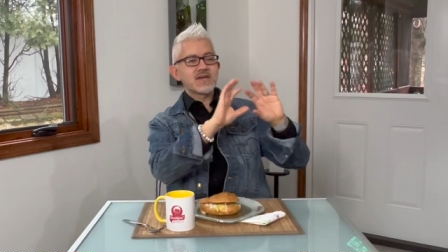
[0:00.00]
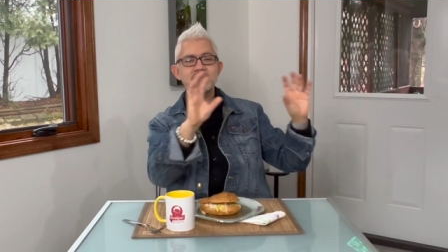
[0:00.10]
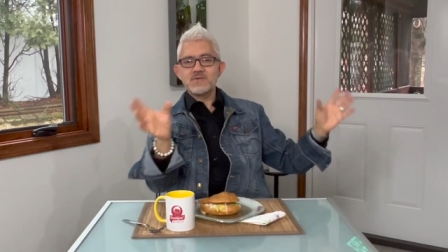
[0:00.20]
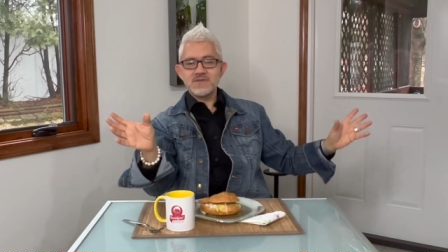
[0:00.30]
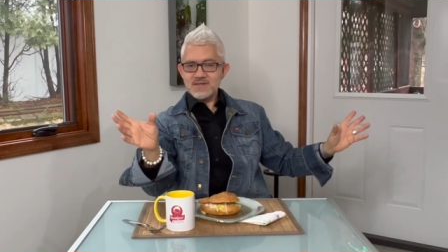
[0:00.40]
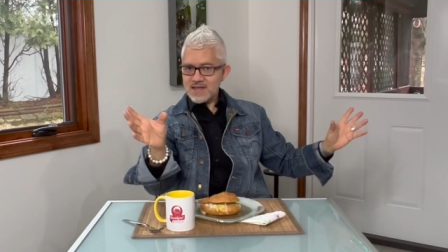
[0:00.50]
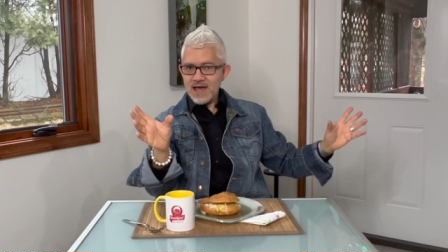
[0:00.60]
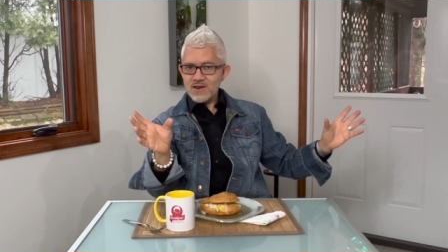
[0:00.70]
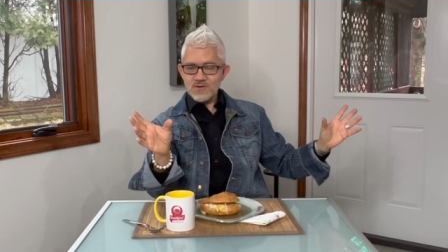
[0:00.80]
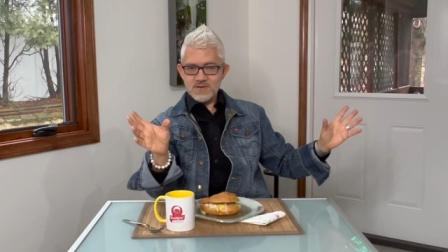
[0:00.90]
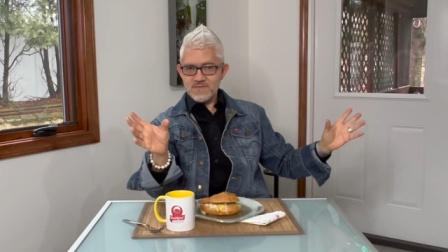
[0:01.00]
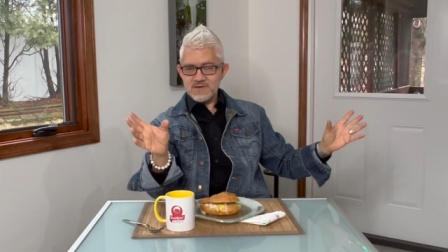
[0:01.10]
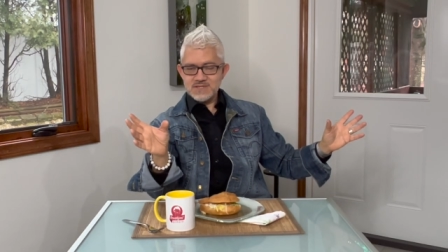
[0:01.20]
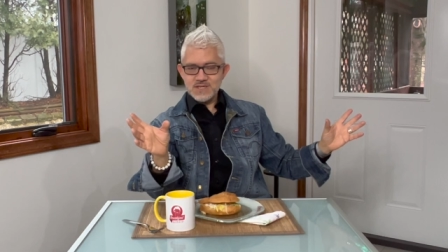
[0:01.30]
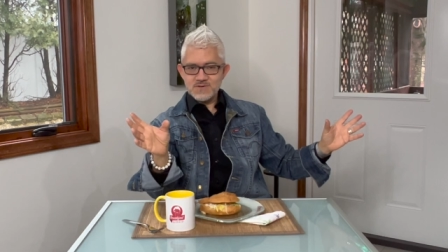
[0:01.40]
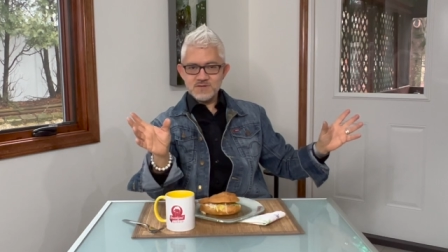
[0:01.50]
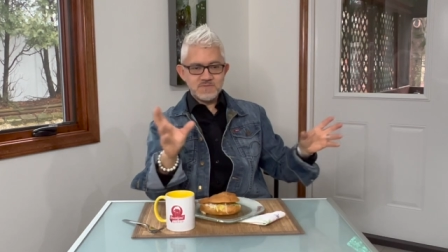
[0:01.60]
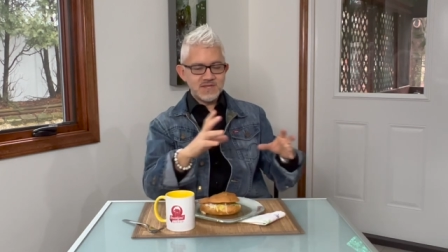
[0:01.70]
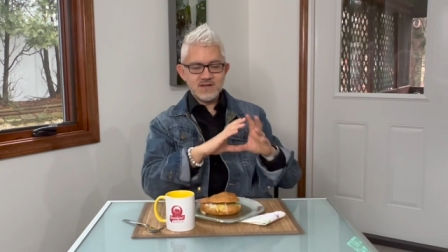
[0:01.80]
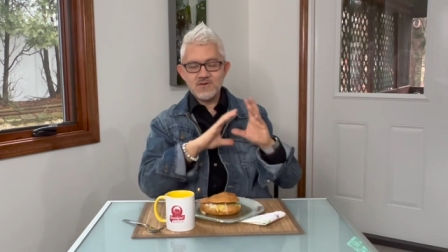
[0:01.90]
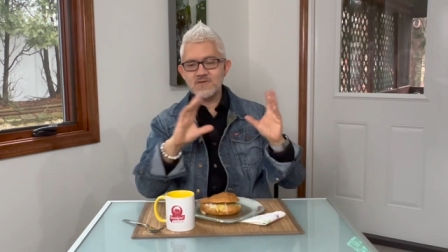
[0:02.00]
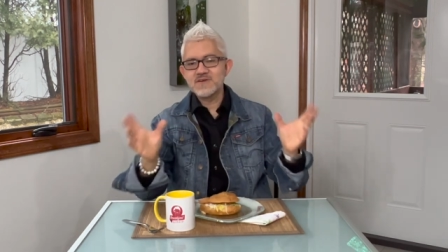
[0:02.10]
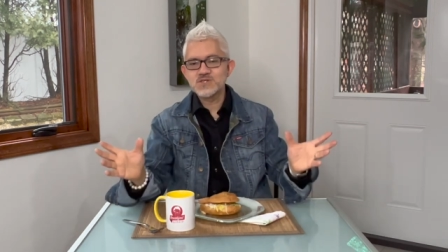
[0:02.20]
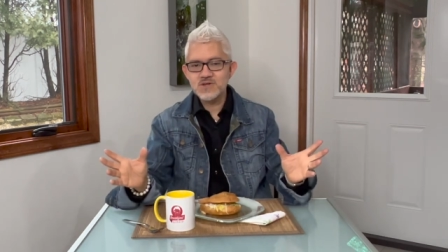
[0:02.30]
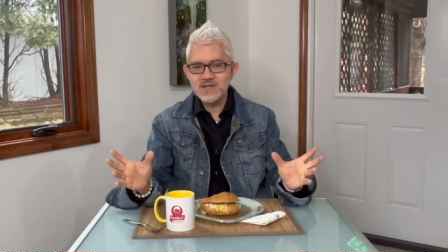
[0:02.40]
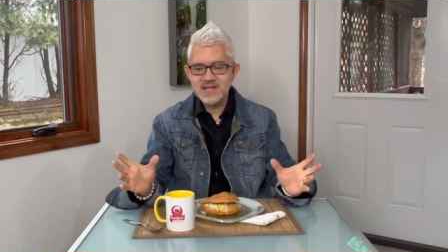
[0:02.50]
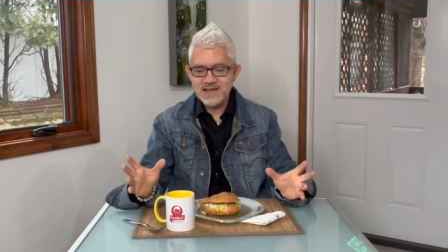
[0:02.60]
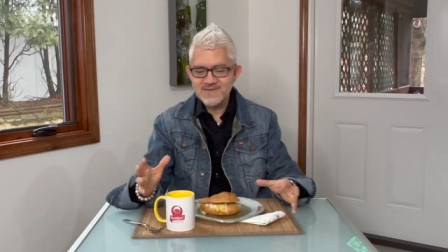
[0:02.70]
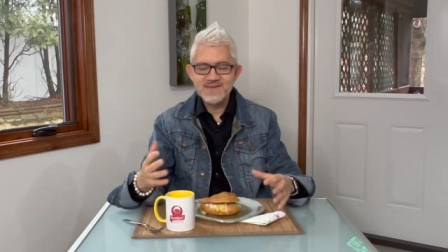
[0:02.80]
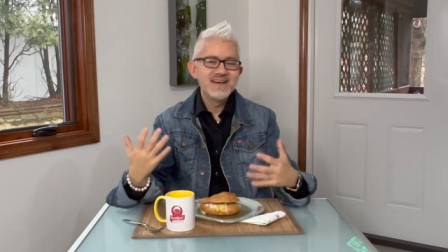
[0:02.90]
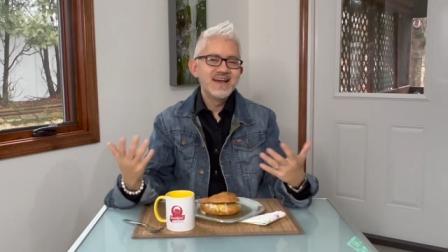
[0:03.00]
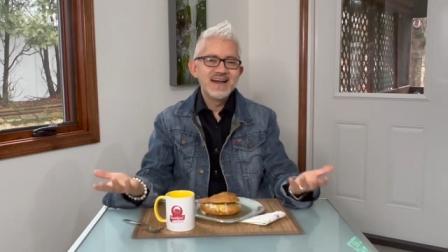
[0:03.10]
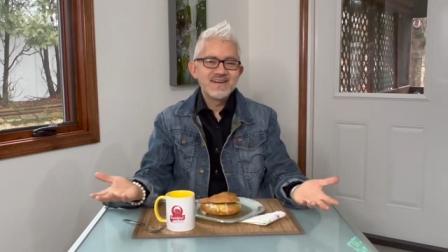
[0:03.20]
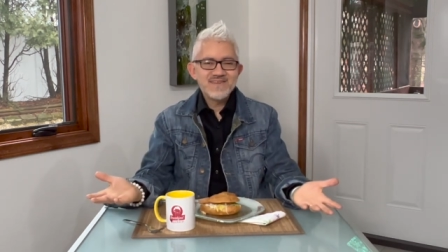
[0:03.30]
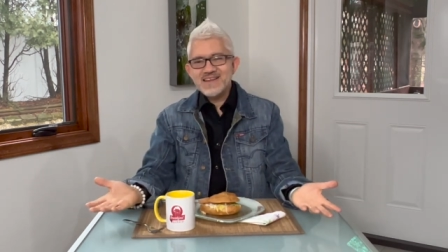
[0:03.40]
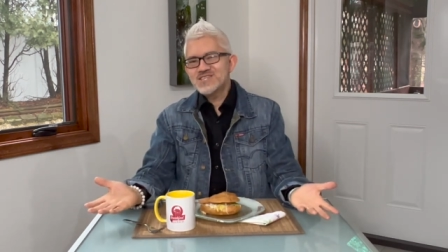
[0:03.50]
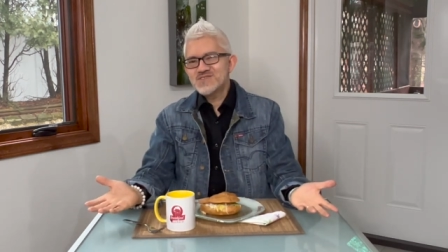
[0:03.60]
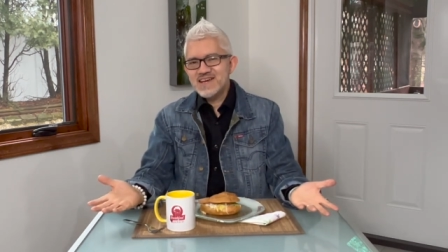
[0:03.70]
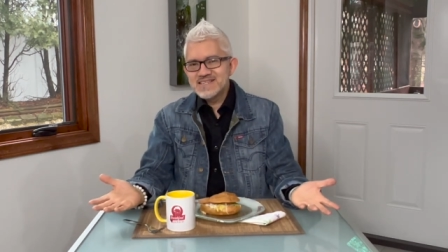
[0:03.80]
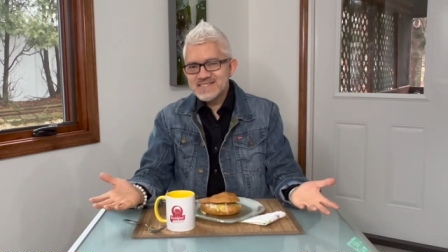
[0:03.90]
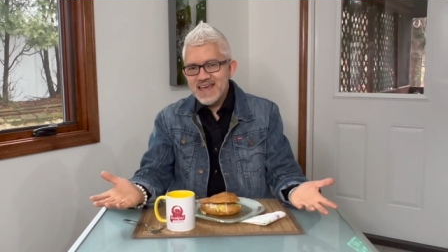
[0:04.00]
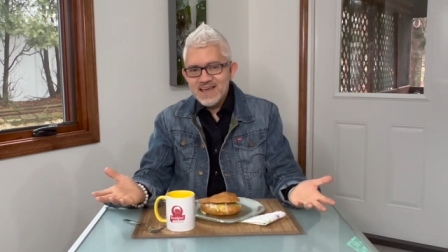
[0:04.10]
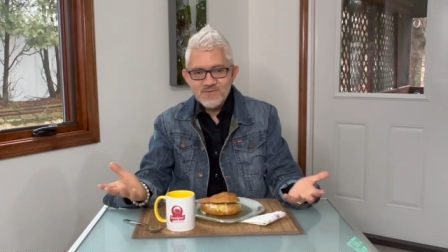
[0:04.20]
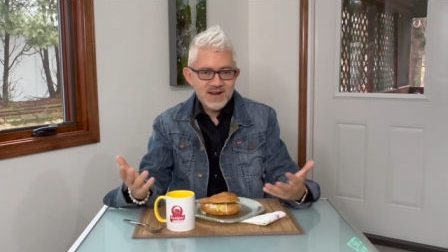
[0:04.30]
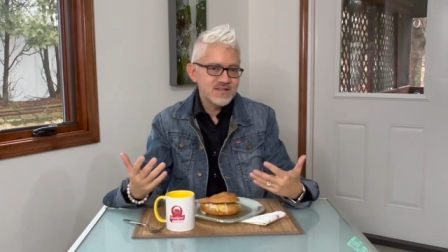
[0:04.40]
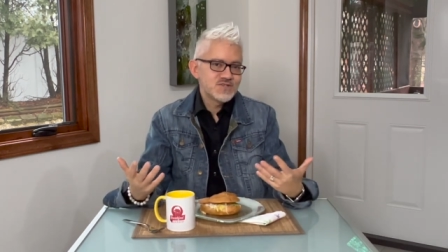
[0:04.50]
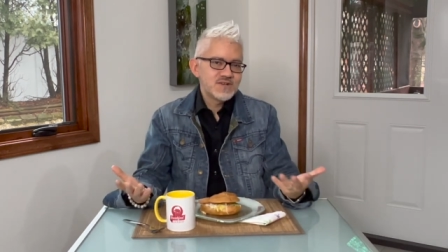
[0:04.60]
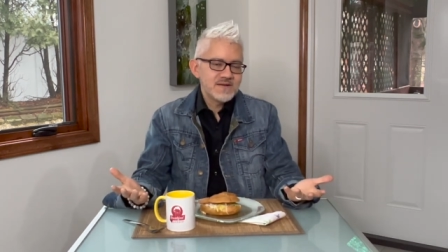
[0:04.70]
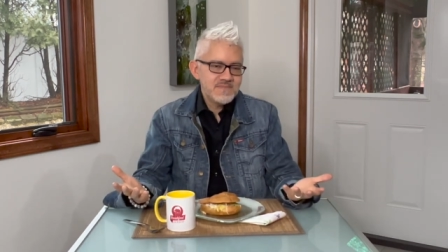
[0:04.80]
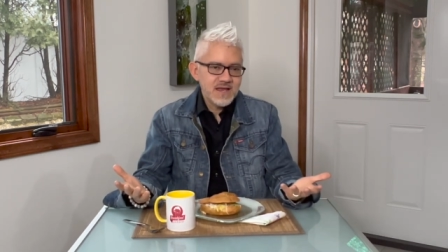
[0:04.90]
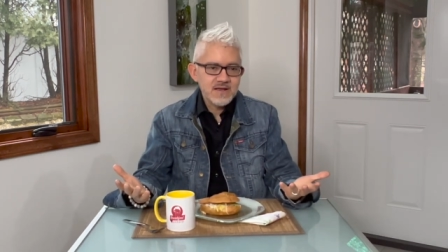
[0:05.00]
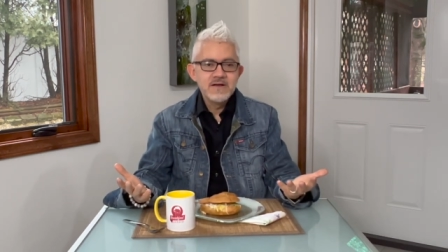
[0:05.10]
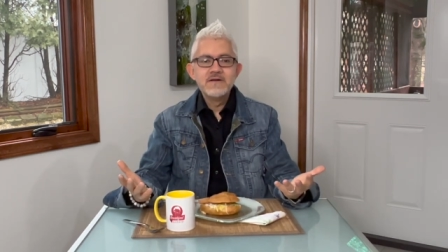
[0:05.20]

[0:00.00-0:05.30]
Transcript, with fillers: came up with the title of the series, but then all of a sudden it's like, what else should I say? What else should I make?